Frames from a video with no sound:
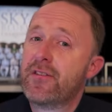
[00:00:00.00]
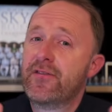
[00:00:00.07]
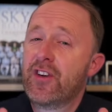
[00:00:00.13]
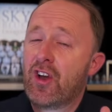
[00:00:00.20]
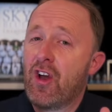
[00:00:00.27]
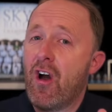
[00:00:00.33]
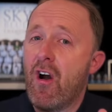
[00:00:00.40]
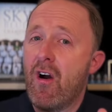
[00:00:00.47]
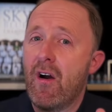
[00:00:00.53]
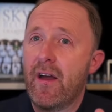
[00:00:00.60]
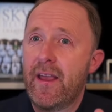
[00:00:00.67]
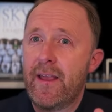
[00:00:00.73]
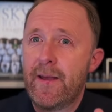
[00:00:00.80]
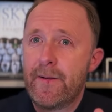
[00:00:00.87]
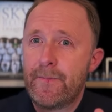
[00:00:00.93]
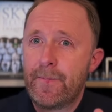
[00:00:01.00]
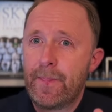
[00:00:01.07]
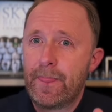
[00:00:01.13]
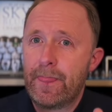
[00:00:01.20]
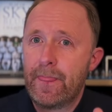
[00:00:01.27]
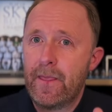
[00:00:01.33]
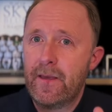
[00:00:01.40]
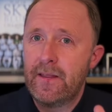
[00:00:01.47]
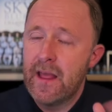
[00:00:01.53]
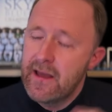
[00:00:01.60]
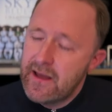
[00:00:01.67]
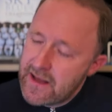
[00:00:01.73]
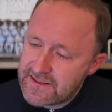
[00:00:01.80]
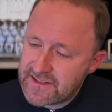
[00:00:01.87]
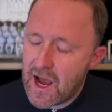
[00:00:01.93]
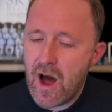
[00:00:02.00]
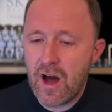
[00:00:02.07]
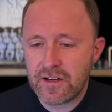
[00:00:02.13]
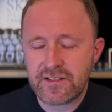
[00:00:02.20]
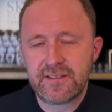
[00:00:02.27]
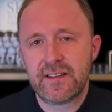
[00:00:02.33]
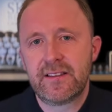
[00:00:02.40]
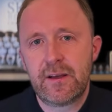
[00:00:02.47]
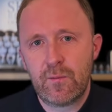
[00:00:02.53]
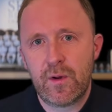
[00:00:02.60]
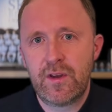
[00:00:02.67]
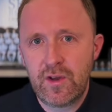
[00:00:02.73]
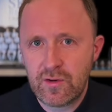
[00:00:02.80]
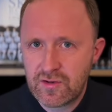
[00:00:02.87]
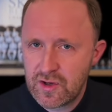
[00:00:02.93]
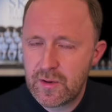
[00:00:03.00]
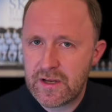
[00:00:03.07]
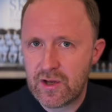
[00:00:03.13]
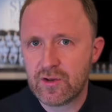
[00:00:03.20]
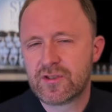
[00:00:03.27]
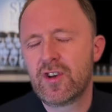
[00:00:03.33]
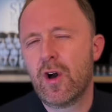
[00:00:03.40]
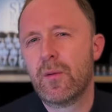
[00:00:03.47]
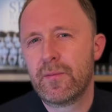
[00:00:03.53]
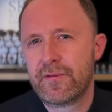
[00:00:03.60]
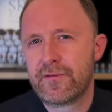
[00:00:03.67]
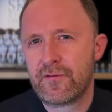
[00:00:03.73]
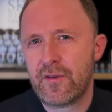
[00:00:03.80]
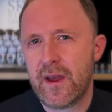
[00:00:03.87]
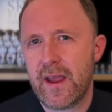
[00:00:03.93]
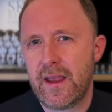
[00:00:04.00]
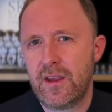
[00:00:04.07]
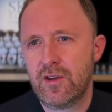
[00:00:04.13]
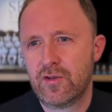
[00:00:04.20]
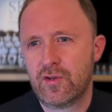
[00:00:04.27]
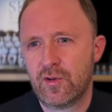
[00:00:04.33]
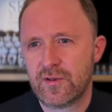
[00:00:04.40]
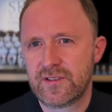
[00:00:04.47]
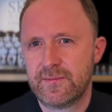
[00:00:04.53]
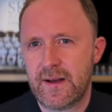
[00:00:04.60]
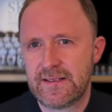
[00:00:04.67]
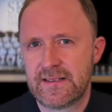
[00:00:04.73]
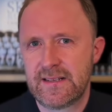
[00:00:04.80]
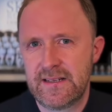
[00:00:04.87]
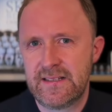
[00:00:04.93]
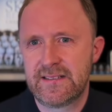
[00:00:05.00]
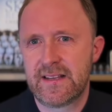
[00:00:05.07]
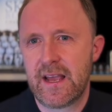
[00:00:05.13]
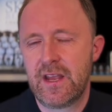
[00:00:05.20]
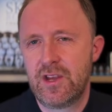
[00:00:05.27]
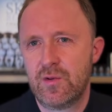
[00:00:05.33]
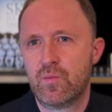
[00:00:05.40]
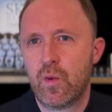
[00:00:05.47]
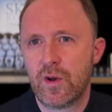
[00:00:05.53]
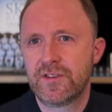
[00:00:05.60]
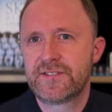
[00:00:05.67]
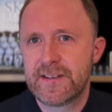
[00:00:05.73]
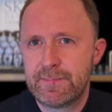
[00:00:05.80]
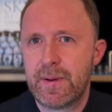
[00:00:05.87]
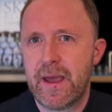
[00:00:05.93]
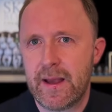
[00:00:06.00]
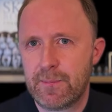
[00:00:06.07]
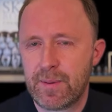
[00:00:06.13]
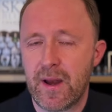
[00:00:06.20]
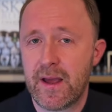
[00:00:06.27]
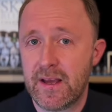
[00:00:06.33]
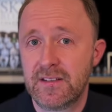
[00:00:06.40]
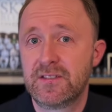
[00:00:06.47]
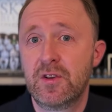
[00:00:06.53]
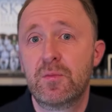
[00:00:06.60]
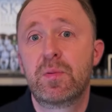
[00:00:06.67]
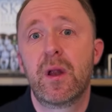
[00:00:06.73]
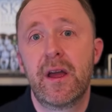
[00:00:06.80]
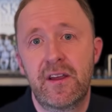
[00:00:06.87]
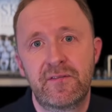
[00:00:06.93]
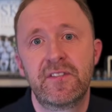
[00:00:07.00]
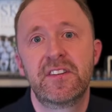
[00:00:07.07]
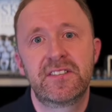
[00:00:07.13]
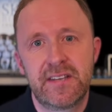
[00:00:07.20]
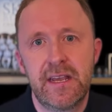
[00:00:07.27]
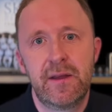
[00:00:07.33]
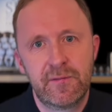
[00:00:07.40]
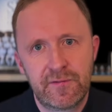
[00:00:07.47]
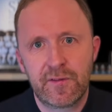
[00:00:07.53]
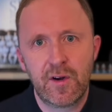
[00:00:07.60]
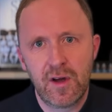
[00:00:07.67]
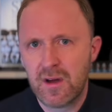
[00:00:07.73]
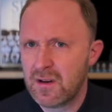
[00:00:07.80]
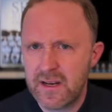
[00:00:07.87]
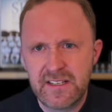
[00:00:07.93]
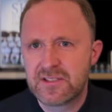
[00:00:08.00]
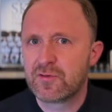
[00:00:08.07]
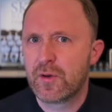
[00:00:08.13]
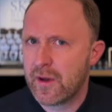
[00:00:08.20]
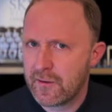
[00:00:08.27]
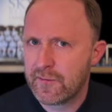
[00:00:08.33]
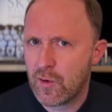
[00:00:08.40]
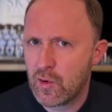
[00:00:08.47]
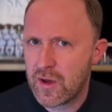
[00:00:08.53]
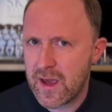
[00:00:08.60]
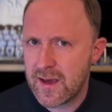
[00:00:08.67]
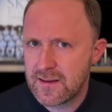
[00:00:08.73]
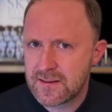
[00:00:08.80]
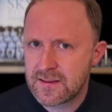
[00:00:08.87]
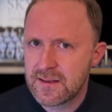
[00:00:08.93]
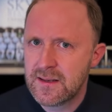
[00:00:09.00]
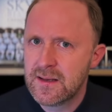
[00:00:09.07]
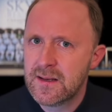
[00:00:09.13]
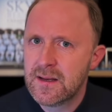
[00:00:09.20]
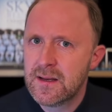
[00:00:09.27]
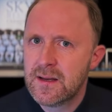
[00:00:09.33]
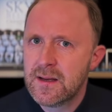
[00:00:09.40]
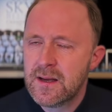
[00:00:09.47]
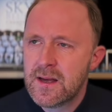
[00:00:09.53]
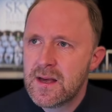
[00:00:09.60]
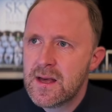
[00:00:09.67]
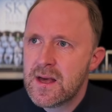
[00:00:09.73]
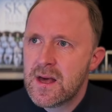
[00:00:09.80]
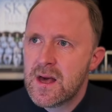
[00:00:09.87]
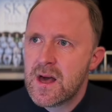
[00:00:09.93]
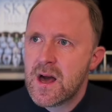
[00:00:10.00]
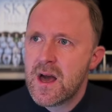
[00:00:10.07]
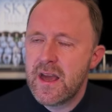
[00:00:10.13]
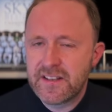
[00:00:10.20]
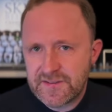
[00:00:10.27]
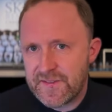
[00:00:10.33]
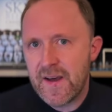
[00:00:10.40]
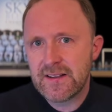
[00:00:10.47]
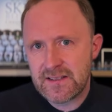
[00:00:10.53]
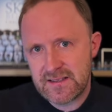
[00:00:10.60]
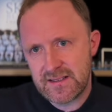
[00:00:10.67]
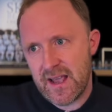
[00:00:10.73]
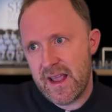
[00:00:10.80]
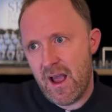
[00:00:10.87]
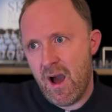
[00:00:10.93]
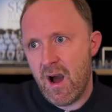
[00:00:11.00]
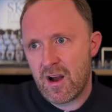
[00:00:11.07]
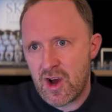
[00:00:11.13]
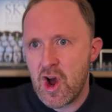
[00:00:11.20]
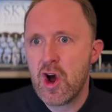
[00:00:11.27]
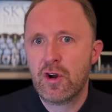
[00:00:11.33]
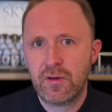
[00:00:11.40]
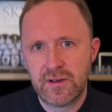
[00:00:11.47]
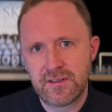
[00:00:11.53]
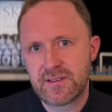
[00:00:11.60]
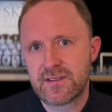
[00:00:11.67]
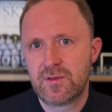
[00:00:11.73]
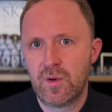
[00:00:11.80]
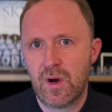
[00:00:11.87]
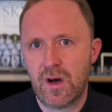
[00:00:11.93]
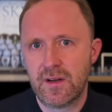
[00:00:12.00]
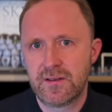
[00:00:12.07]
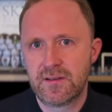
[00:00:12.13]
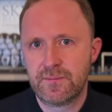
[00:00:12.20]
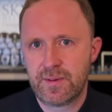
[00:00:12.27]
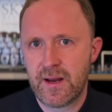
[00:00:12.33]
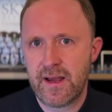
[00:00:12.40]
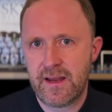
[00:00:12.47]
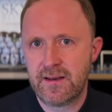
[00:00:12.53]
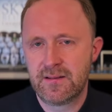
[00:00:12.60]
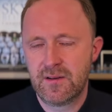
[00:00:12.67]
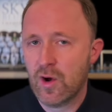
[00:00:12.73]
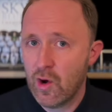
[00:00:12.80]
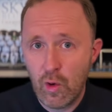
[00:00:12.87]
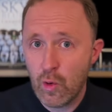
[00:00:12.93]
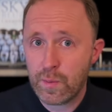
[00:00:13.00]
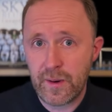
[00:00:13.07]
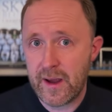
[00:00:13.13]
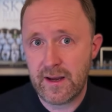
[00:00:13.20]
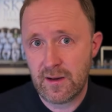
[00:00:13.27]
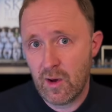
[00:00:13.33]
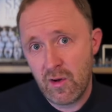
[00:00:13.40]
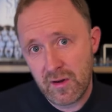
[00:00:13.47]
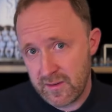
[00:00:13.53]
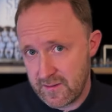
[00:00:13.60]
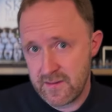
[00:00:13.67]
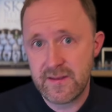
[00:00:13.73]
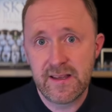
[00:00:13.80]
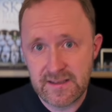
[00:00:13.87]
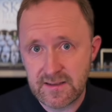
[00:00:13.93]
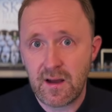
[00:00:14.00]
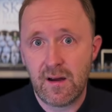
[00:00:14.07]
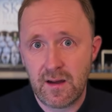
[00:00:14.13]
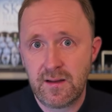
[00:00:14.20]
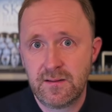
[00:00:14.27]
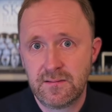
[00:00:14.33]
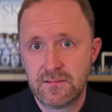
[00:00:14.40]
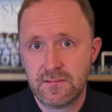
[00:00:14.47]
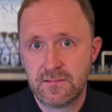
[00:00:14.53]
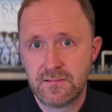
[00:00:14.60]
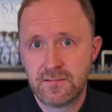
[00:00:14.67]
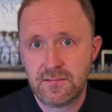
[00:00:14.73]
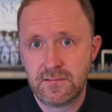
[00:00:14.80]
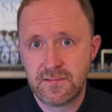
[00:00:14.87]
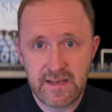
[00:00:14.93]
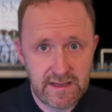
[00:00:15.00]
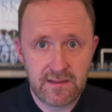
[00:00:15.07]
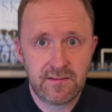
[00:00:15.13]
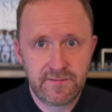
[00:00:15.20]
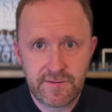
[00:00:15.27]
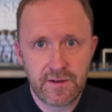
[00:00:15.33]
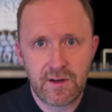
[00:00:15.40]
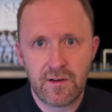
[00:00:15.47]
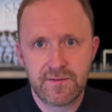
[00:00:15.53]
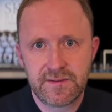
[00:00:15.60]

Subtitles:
the guy, it's hard because I think when you're doing your top 3, you'd automatically say you want to pick players who play for the team for at least 3 or 4 years. it's fair to say our current squad all played longer than this guy did for Cov